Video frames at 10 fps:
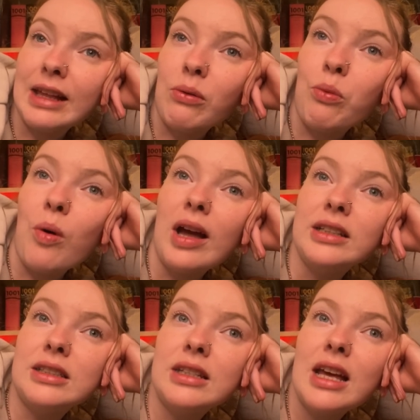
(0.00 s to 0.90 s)
Like,
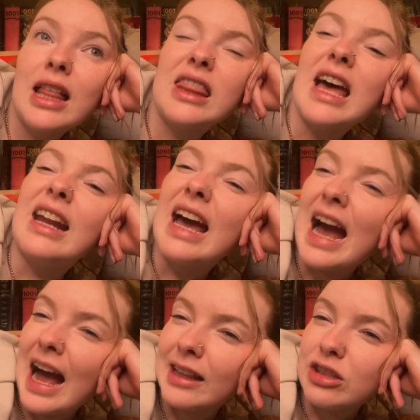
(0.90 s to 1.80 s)
what that
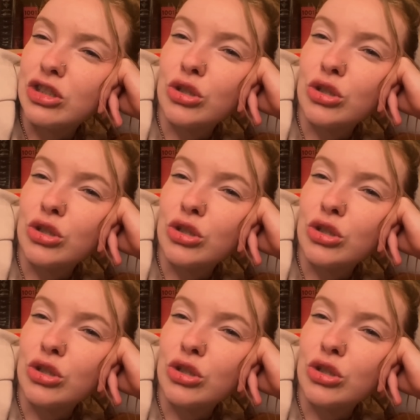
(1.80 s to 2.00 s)
adds